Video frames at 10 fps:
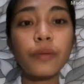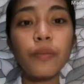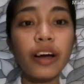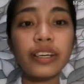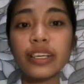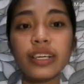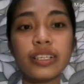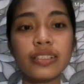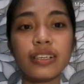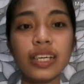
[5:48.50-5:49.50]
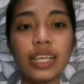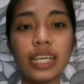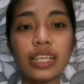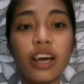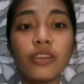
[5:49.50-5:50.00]
body is
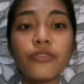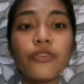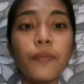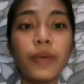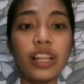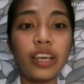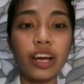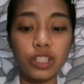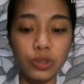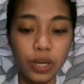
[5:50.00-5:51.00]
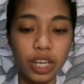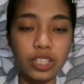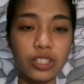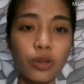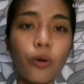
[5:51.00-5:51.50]
not familiar to
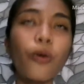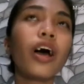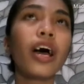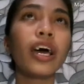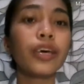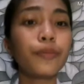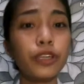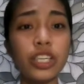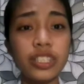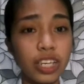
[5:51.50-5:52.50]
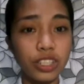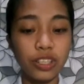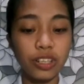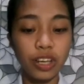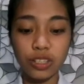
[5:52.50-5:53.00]
it, so
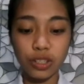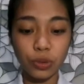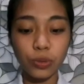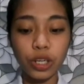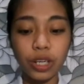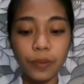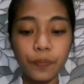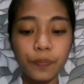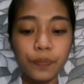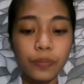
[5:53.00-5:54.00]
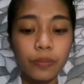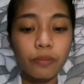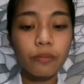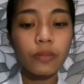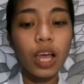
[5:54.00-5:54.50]
immunization doesn't work.
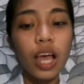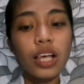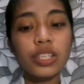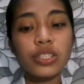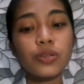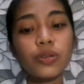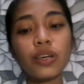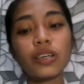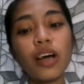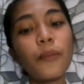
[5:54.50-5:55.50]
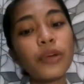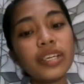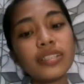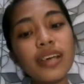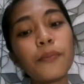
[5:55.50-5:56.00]
So common
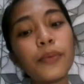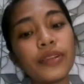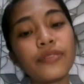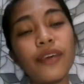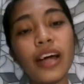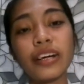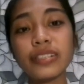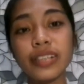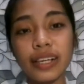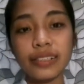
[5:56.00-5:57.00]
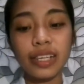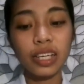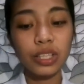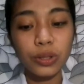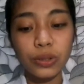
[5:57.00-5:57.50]
example of viruses
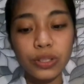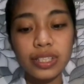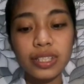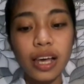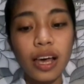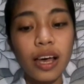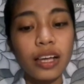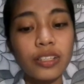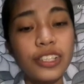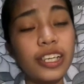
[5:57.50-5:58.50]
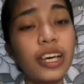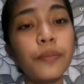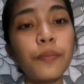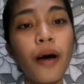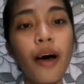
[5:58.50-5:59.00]
includes
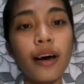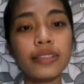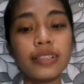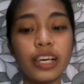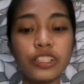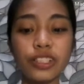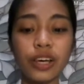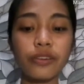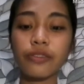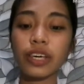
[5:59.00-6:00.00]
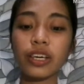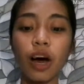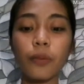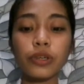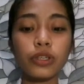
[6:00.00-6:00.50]
chickenpox, HIV,
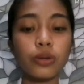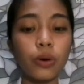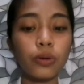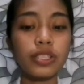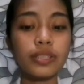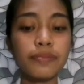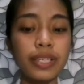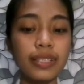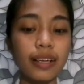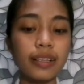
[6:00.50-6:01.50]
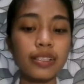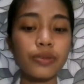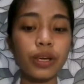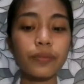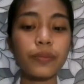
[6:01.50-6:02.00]
common colds, measles,
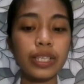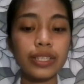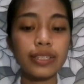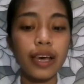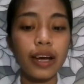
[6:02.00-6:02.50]
rabies,